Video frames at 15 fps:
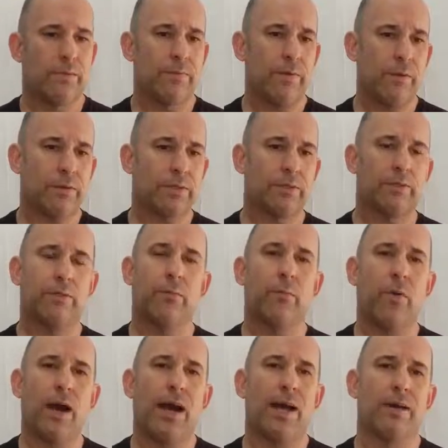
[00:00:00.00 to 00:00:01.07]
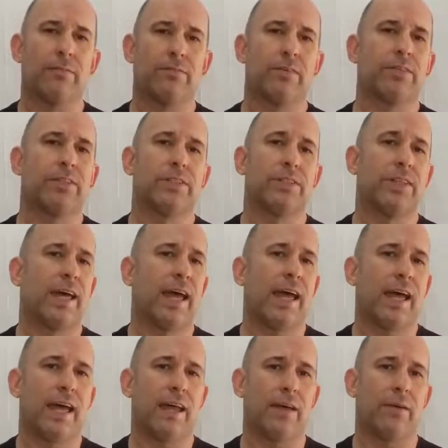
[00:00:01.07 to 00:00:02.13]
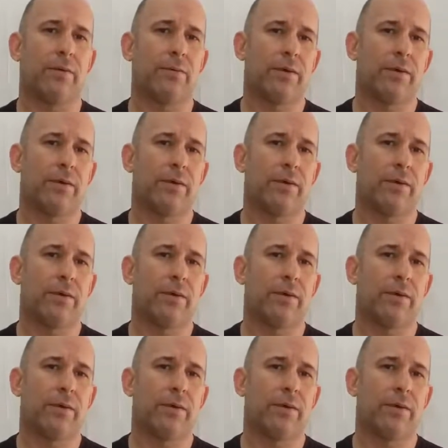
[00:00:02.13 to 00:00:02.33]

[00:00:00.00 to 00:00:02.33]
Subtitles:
focus on the why versus the how.